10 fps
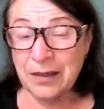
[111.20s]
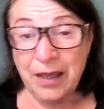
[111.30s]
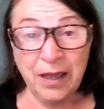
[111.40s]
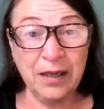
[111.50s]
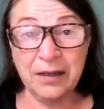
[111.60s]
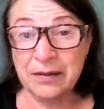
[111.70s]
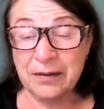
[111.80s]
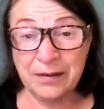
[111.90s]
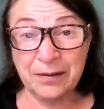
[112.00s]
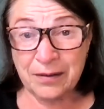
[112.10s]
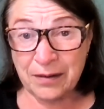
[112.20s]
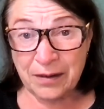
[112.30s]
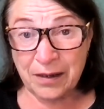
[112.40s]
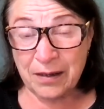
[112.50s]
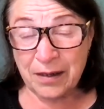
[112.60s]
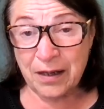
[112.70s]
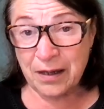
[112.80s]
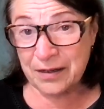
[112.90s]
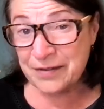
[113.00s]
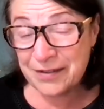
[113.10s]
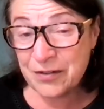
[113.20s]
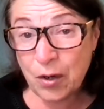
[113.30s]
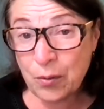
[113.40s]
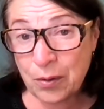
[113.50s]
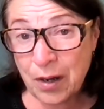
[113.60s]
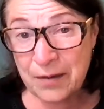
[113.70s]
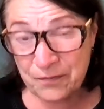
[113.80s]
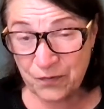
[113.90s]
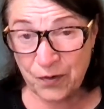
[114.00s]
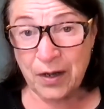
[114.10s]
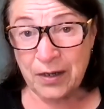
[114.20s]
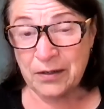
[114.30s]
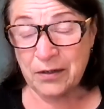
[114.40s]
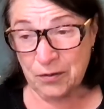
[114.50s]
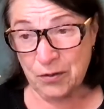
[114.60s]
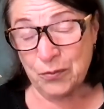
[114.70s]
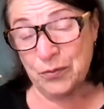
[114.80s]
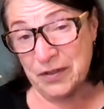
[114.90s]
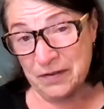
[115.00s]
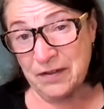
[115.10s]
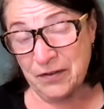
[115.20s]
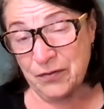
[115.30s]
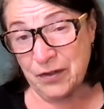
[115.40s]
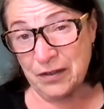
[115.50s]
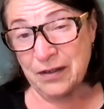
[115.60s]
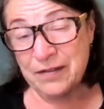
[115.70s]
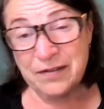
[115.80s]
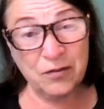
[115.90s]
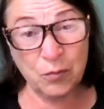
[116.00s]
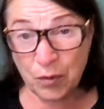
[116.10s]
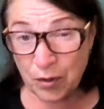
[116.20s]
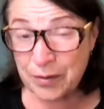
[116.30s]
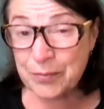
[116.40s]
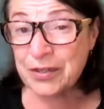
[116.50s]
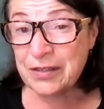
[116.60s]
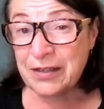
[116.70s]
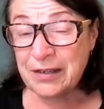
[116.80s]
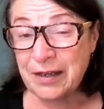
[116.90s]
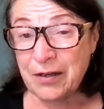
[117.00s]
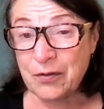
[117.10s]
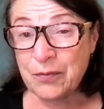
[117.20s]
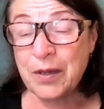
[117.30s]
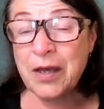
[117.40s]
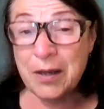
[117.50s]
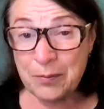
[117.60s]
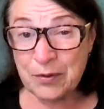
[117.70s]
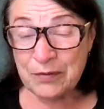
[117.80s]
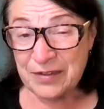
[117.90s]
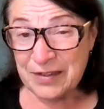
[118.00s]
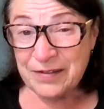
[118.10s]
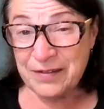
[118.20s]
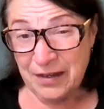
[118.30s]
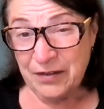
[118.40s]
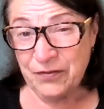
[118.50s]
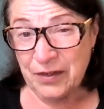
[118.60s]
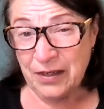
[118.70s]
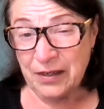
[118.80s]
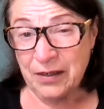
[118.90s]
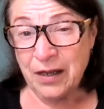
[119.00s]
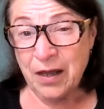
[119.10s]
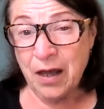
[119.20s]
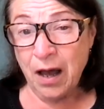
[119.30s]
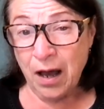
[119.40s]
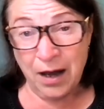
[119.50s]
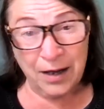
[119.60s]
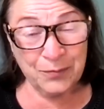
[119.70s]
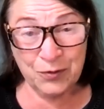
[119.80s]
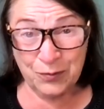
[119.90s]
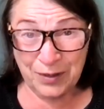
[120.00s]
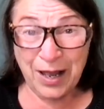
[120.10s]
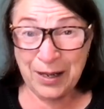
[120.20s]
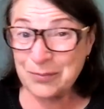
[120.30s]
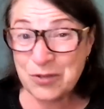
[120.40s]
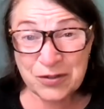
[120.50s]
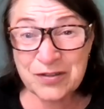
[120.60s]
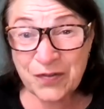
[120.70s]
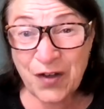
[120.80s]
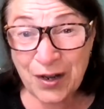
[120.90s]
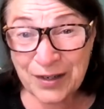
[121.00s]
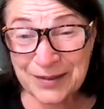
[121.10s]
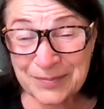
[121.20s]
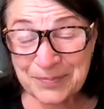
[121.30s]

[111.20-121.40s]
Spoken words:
And I said, no, I'm fine alone this evening. I said, tomorrow I'm going to need help, but this evening I'm just fine.